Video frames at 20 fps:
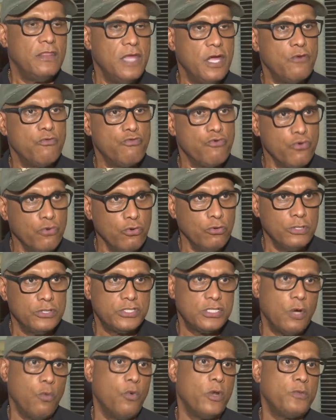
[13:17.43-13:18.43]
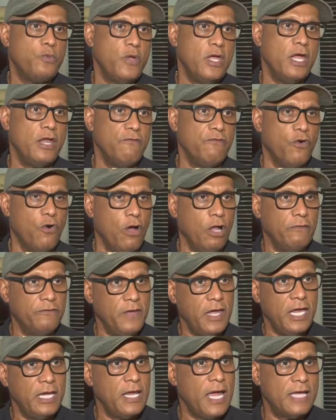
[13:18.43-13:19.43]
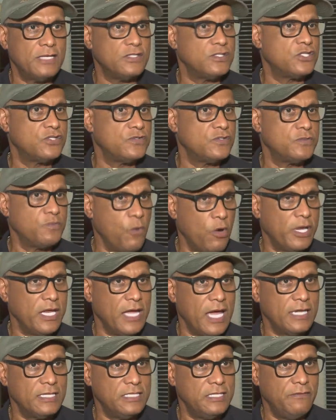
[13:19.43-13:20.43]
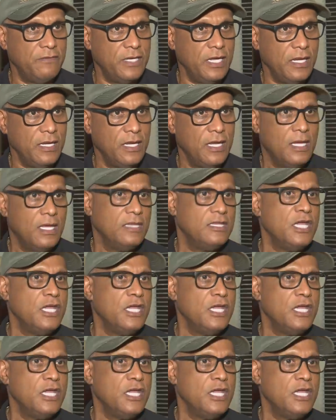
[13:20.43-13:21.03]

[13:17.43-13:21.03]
There are rules of what we involve in as sporting activity.